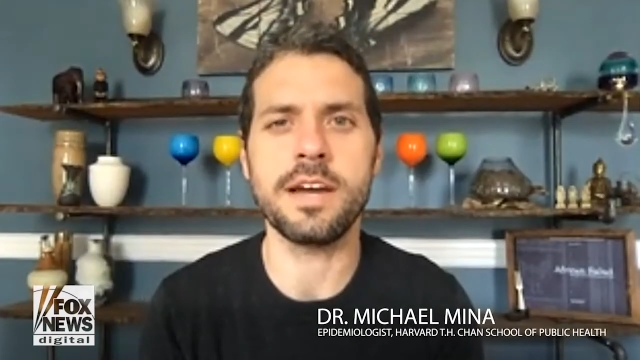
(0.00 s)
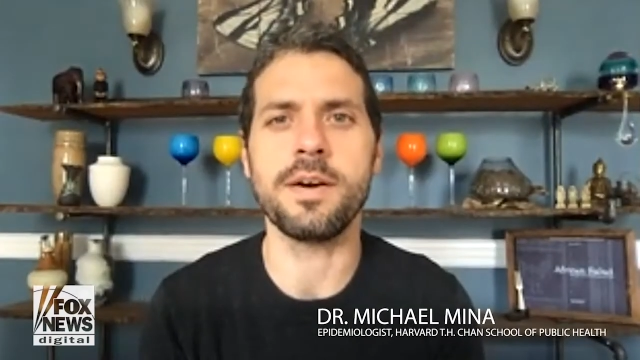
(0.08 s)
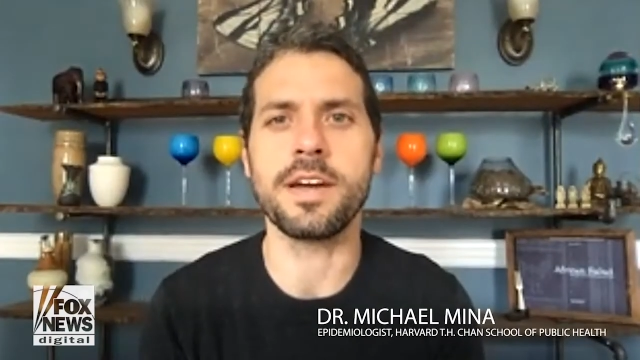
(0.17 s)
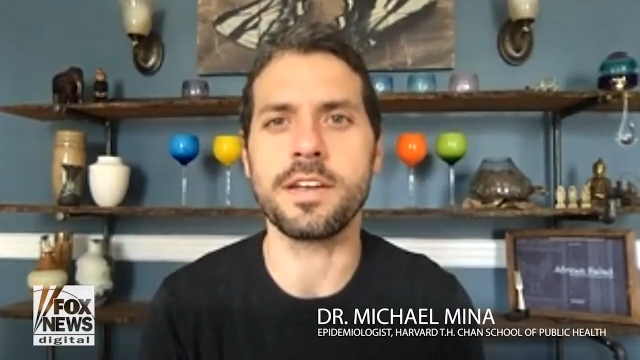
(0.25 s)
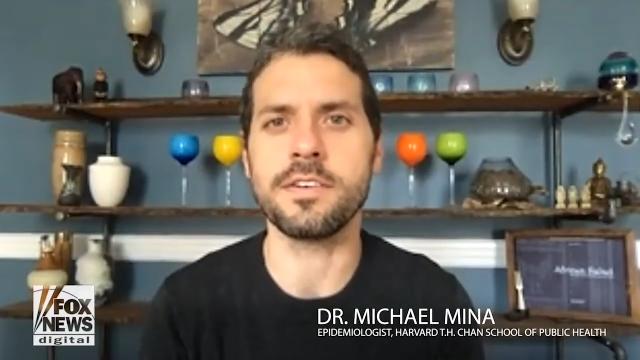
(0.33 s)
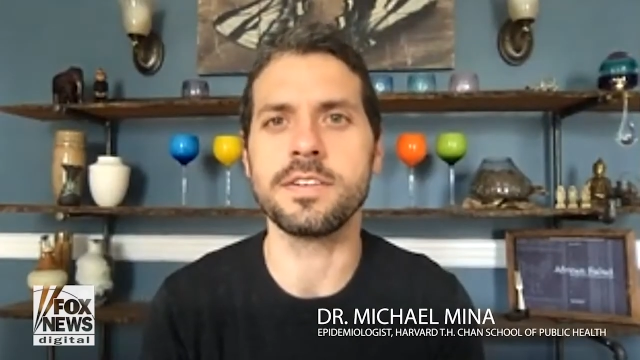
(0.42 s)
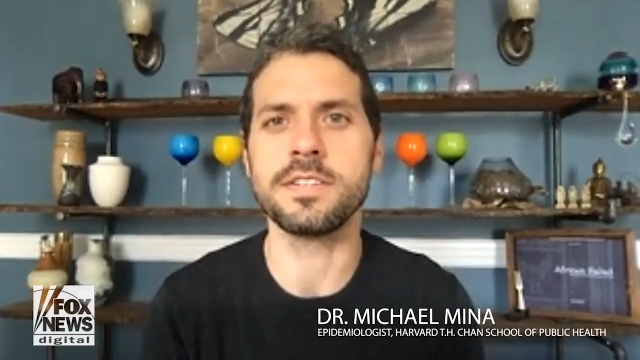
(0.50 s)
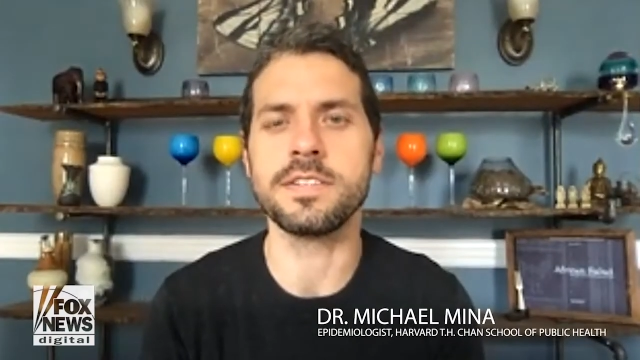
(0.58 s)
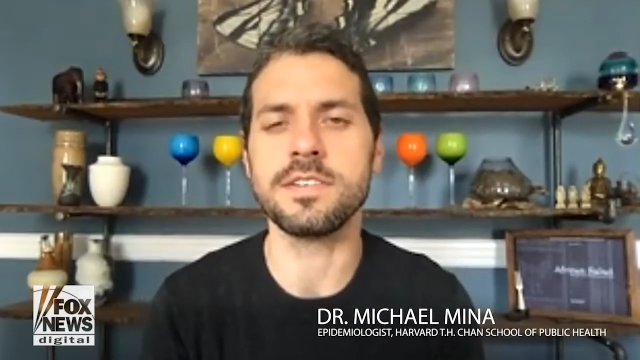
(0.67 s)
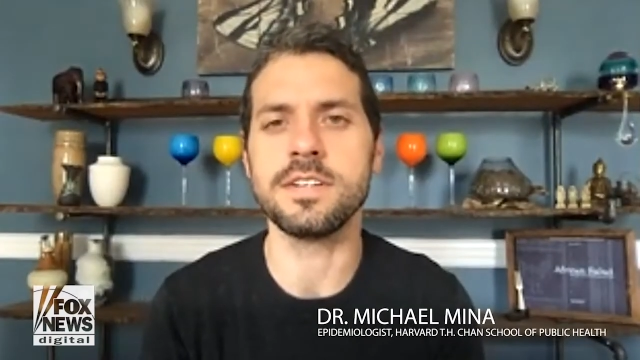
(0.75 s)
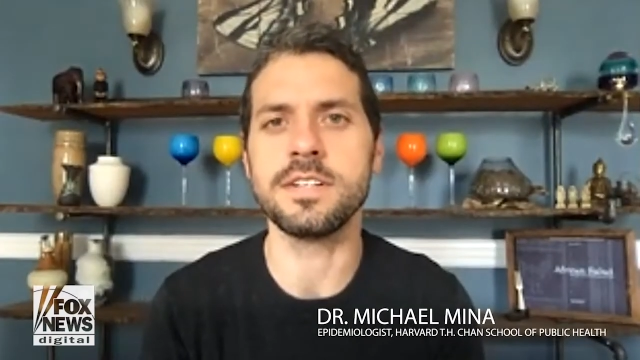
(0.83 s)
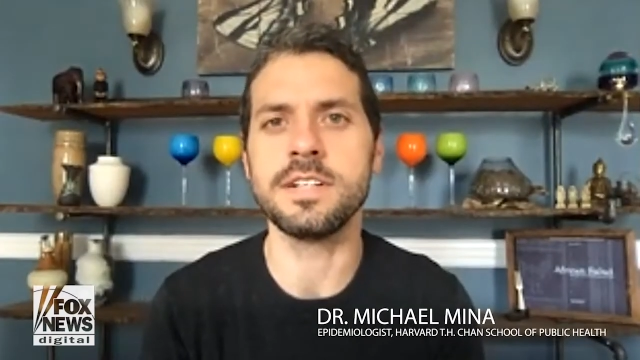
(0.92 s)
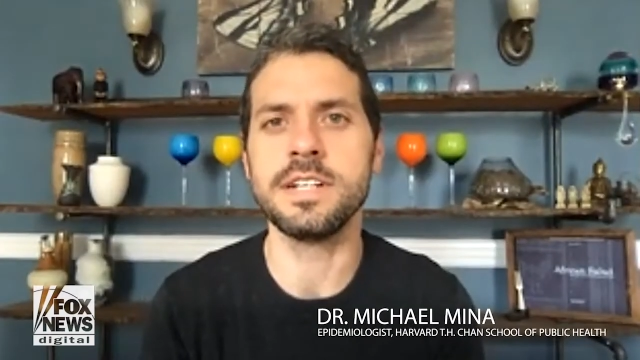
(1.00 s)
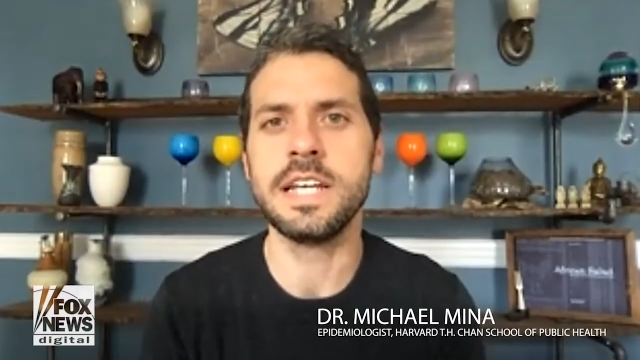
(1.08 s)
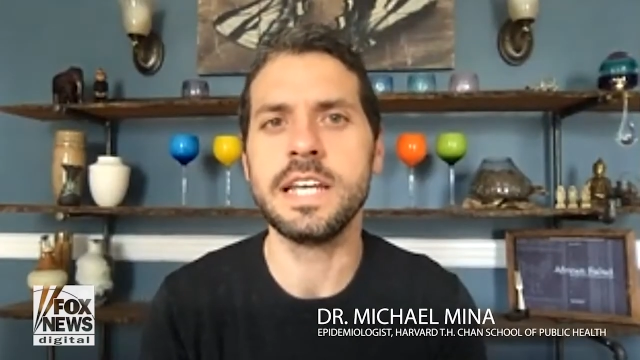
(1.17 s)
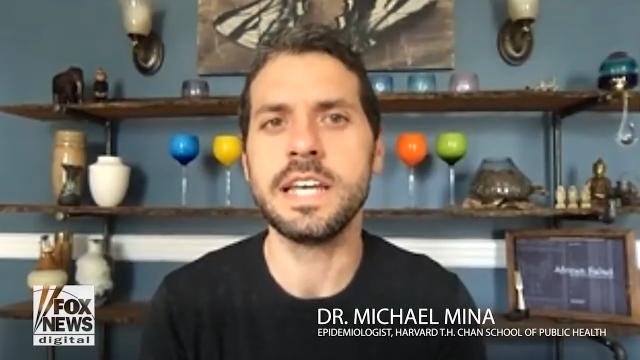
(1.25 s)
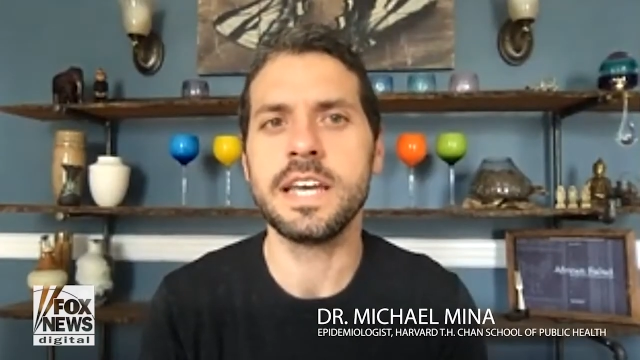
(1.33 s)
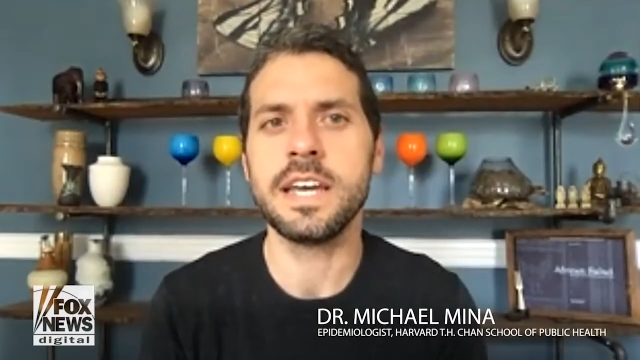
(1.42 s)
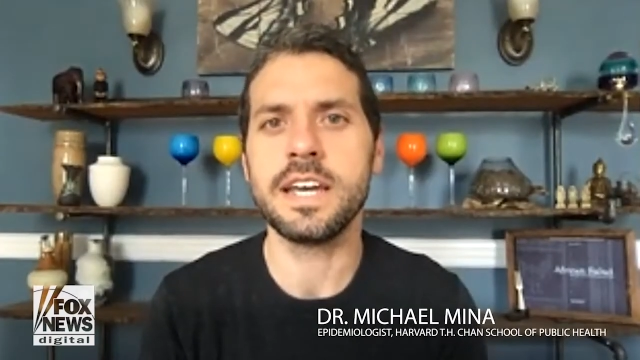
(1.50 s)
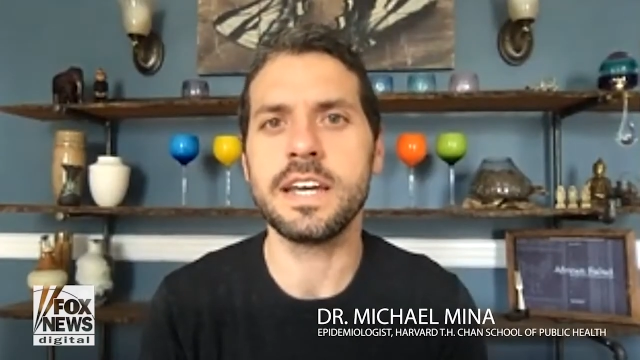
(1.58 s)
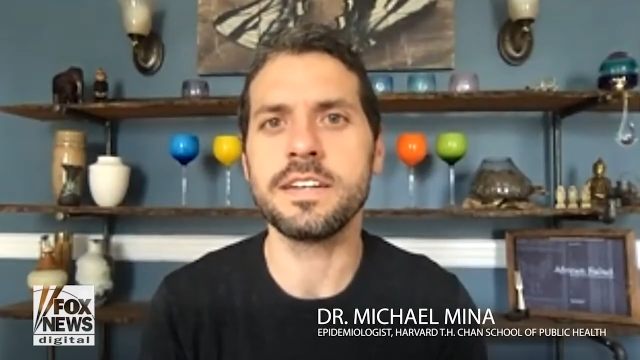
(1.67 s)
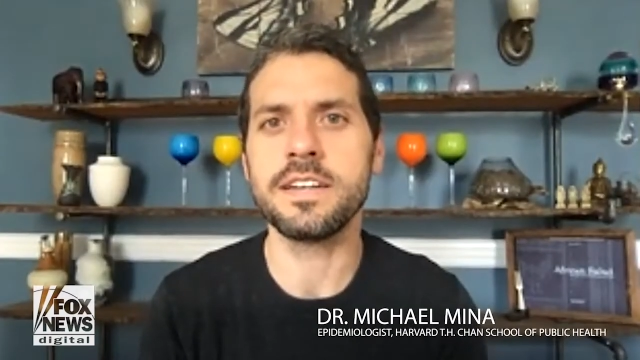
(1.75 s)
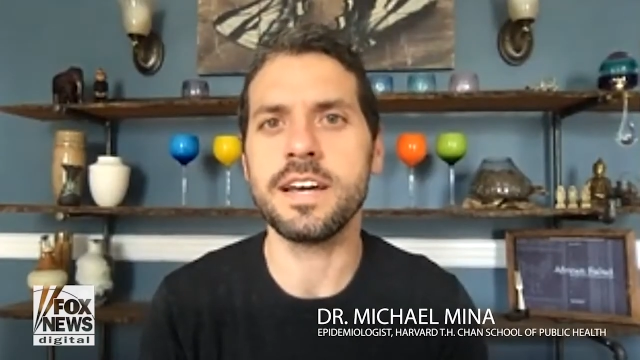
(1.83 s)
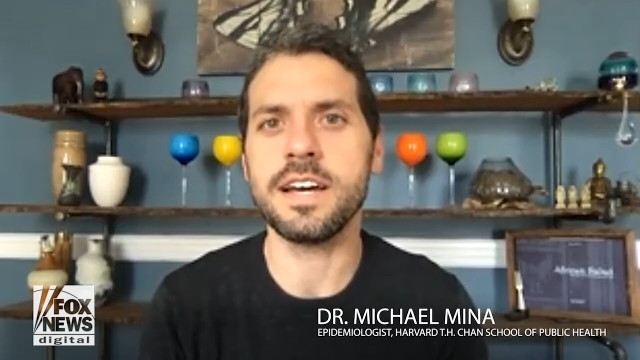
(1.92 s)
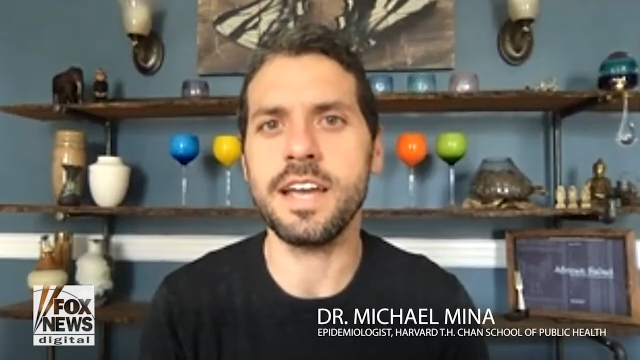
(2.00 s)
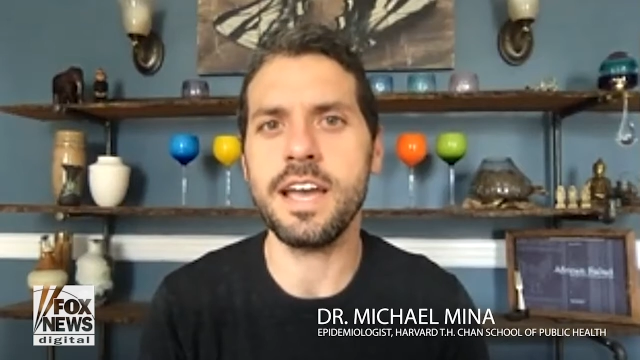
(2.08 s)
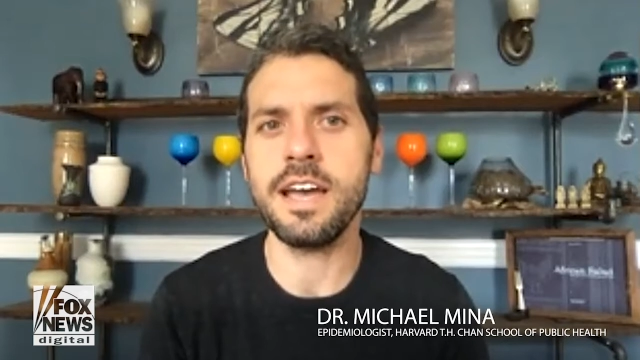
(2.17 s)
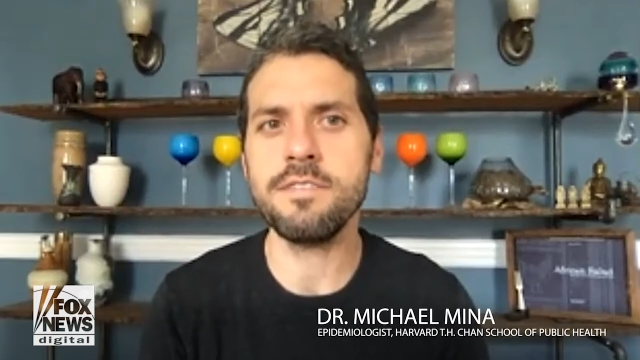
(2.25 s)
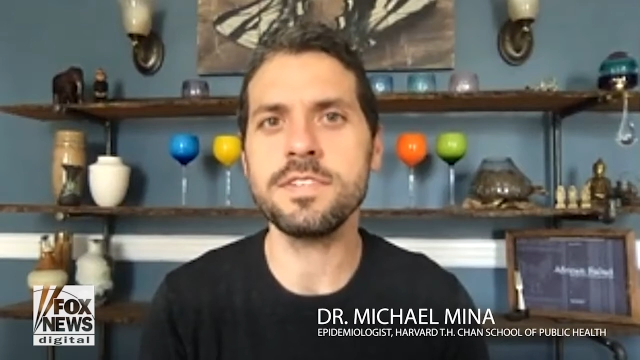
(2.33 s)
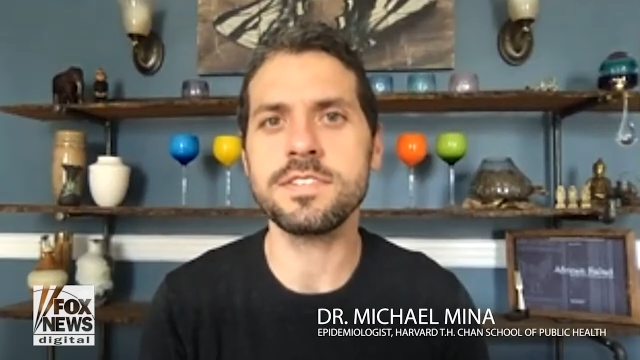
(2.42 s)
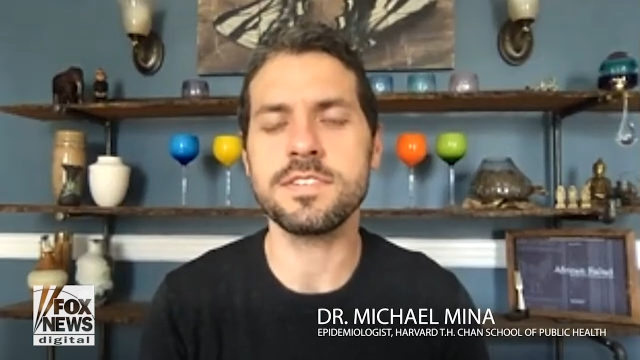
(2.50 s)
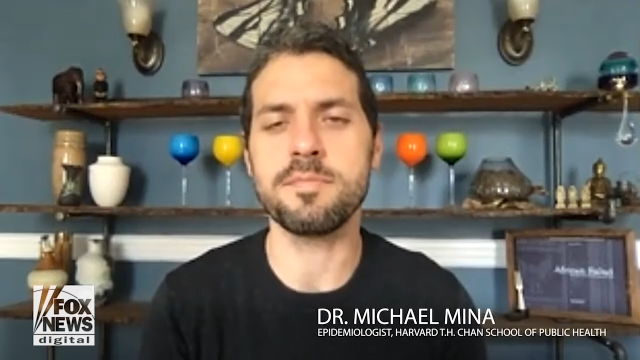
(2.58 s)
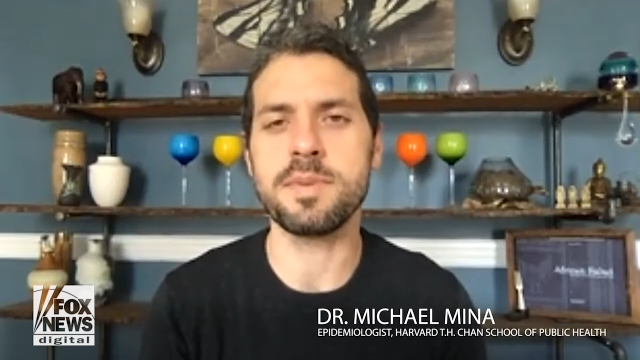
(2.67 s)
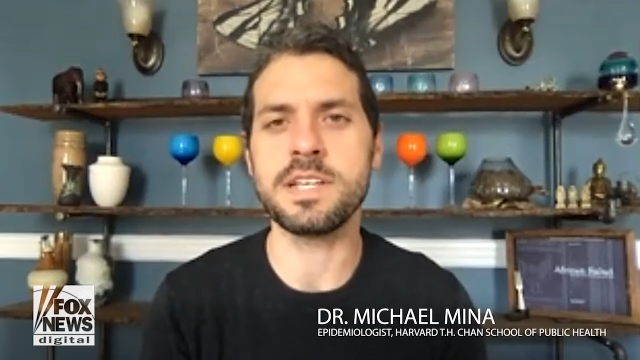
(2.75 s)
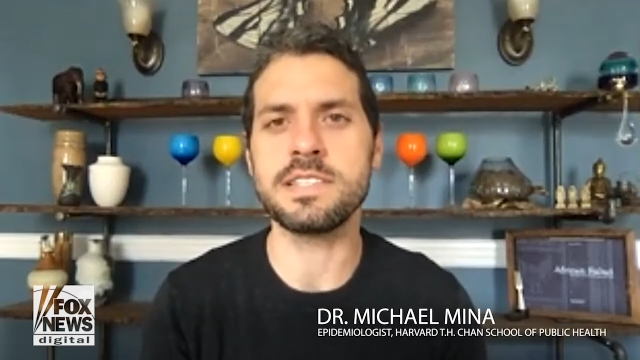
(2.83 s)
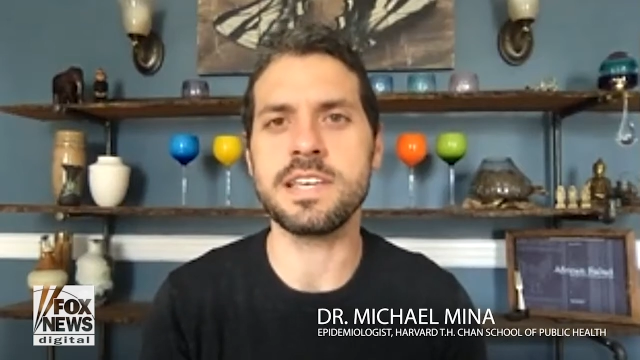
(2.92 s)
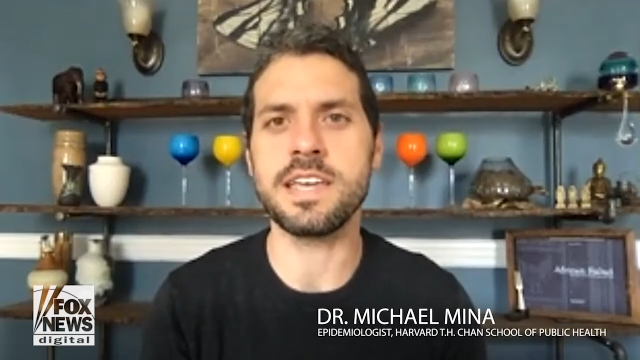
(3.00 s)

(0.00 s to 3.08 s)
accurate these are. And I have to start by saying